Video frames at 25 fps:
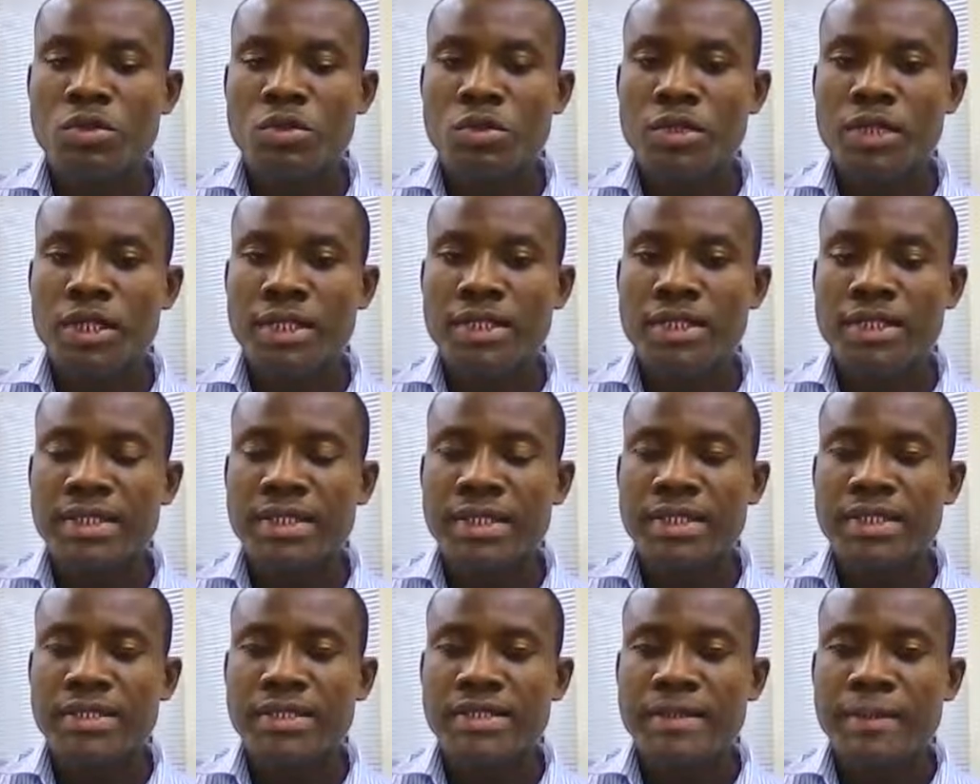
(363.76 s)
that
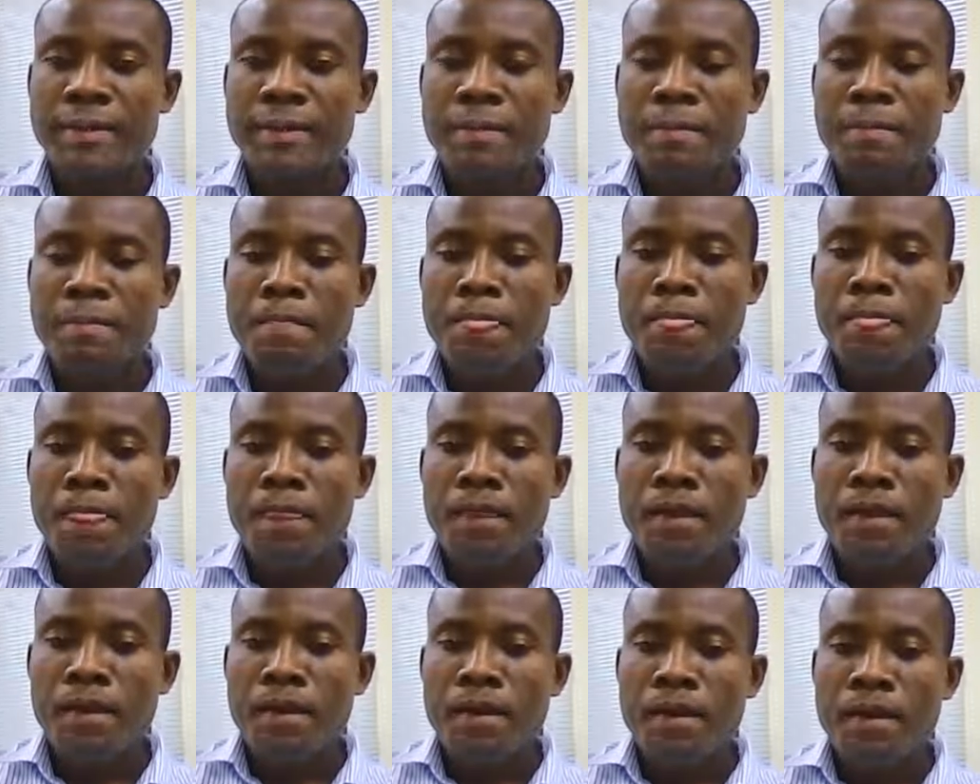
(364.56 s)
then.
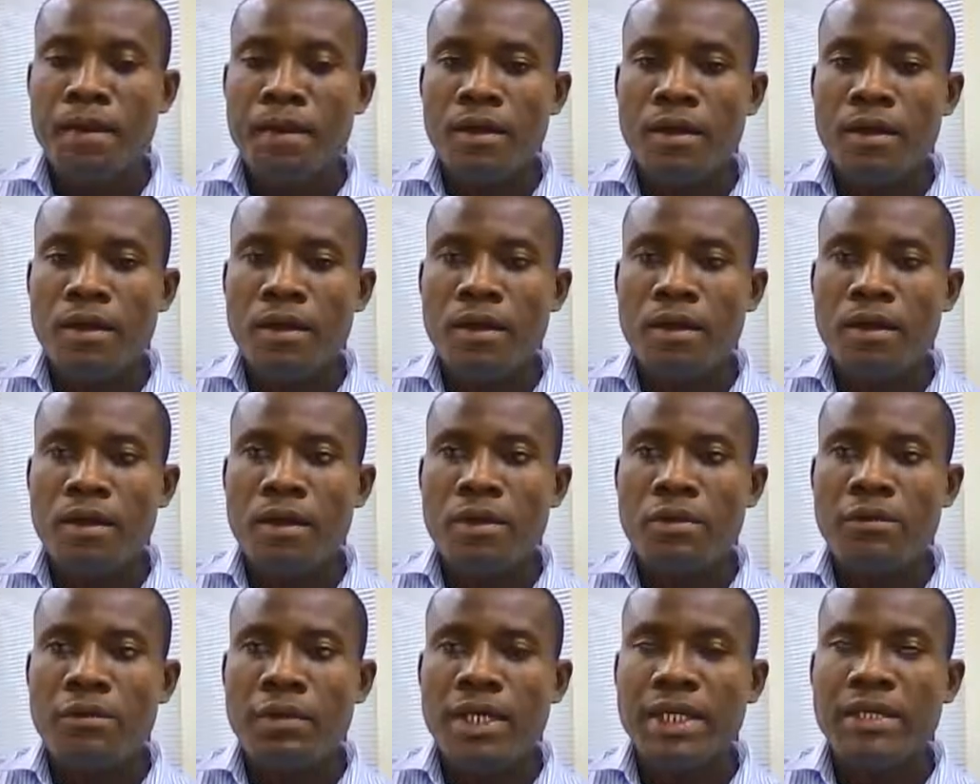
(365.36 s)

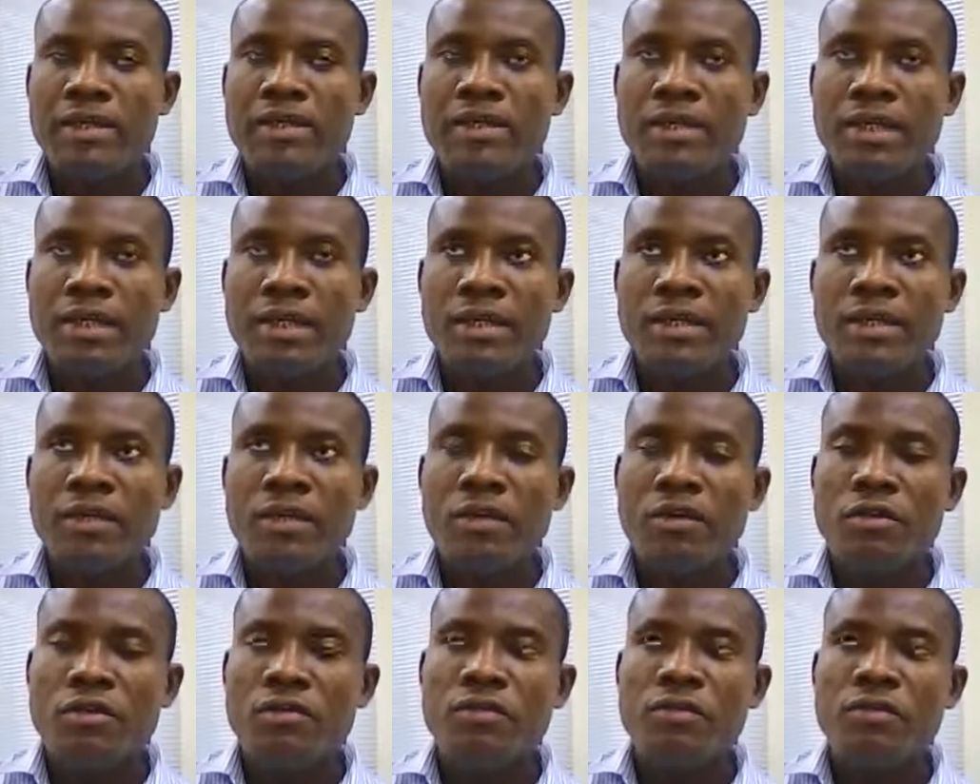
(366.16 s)
You may think
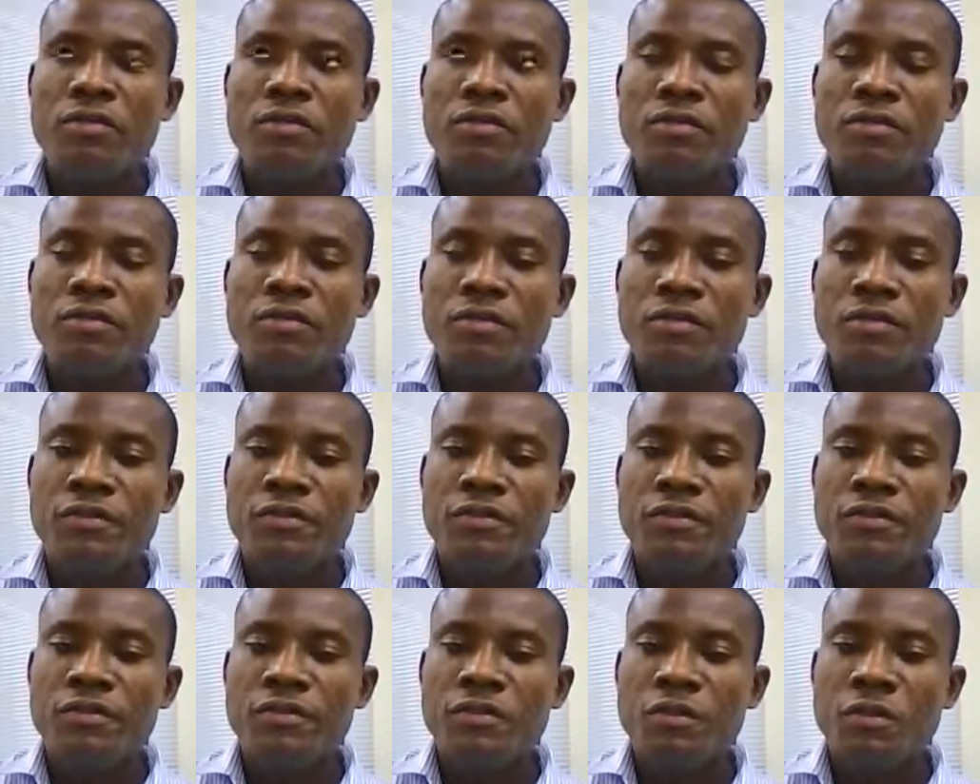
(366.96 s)
of
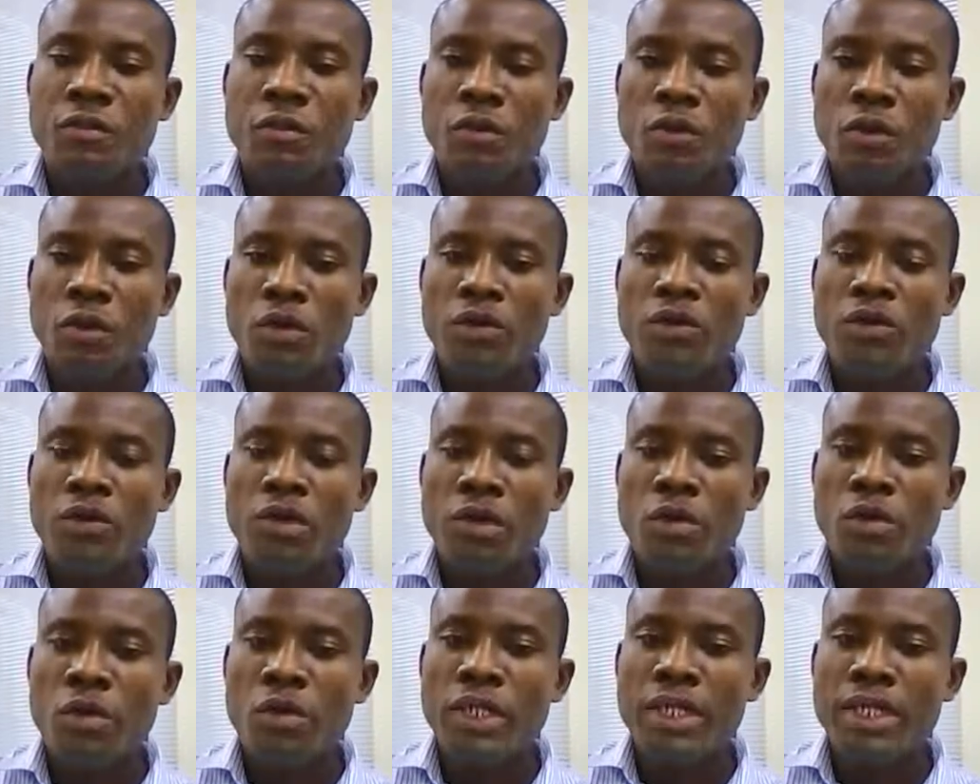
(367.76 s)
one
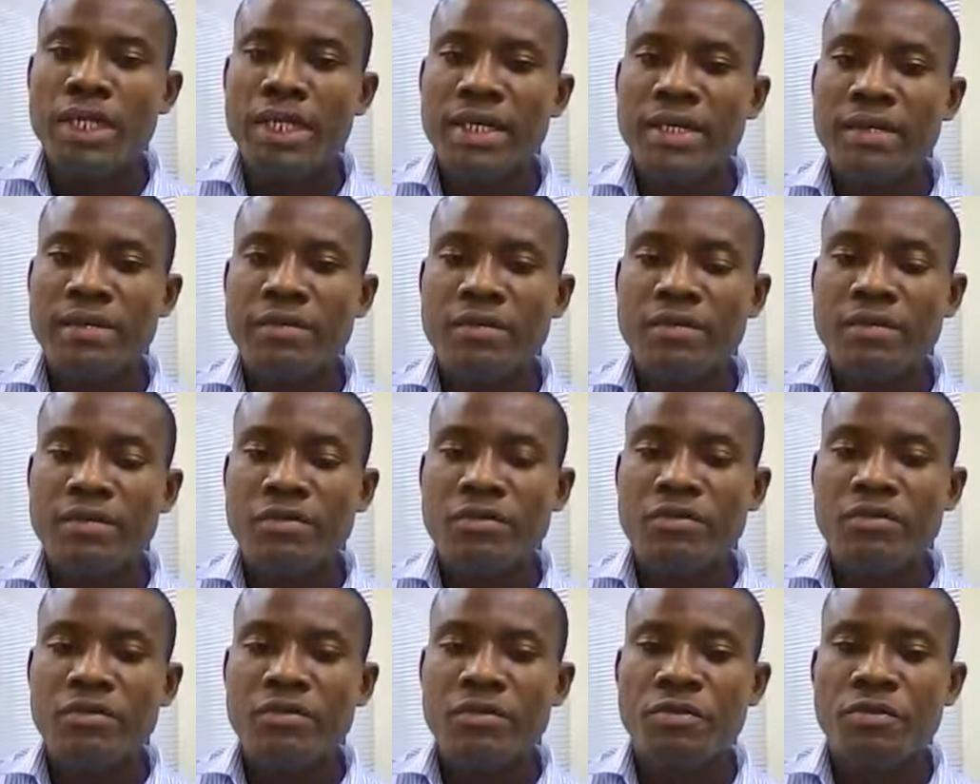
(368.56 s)
looking out
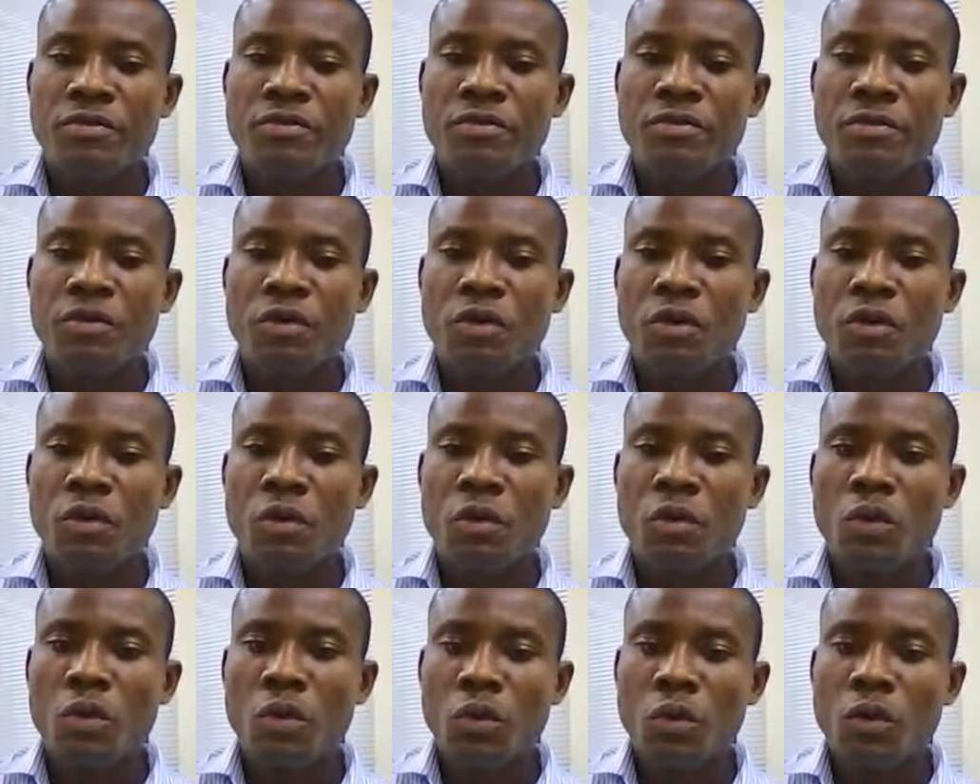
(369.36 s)
for
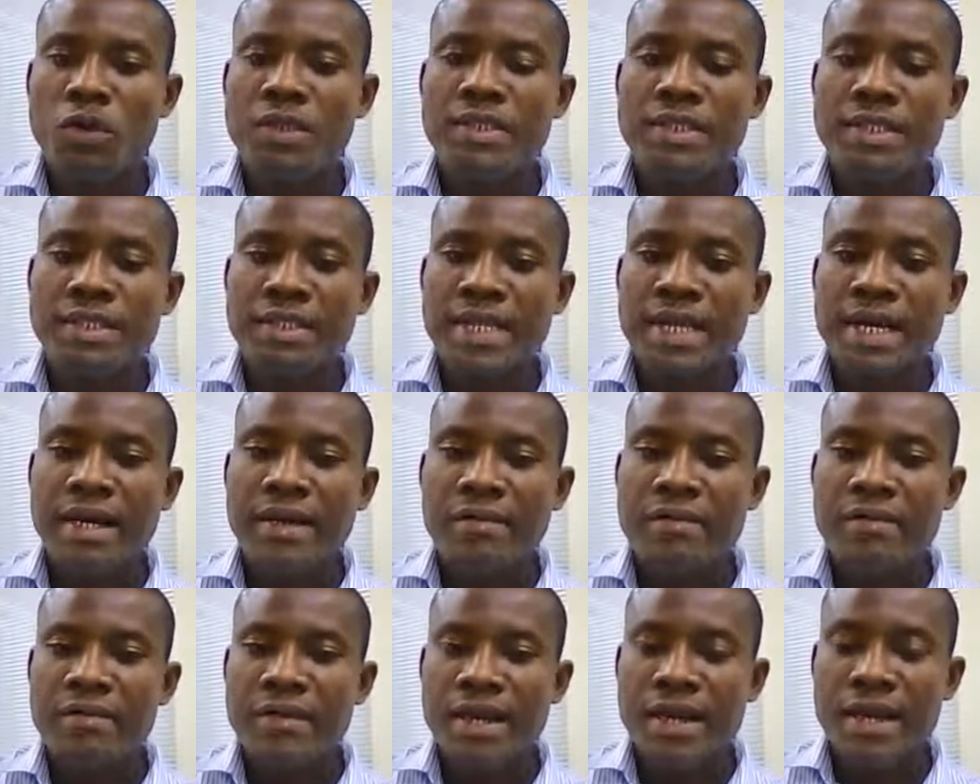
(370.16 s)
what is
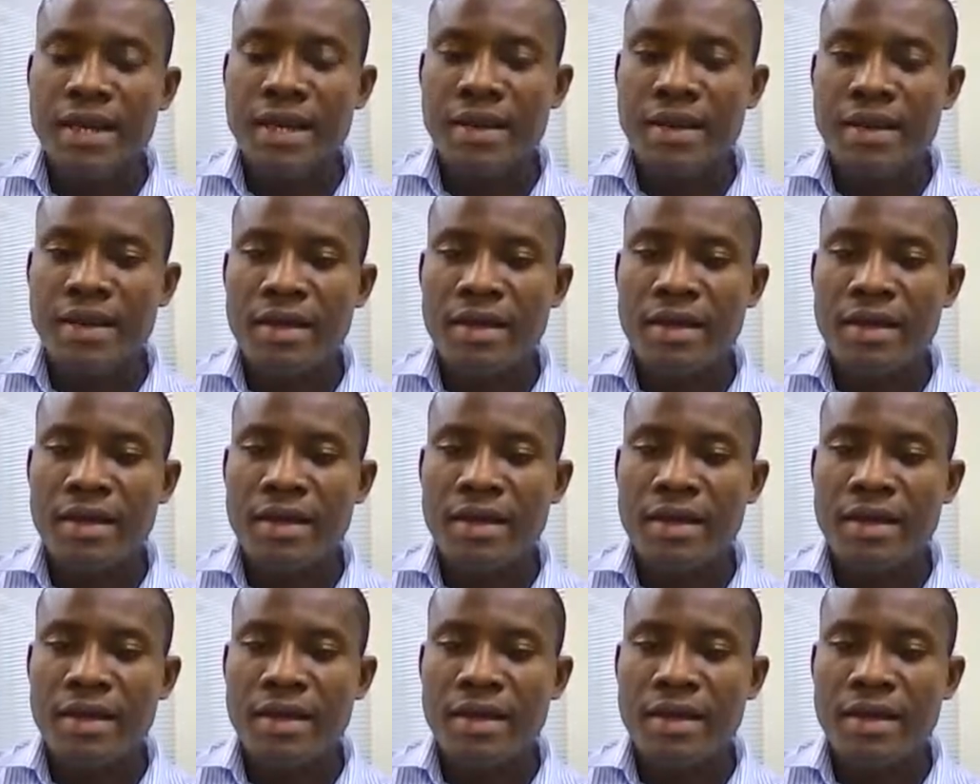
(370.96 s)
out there.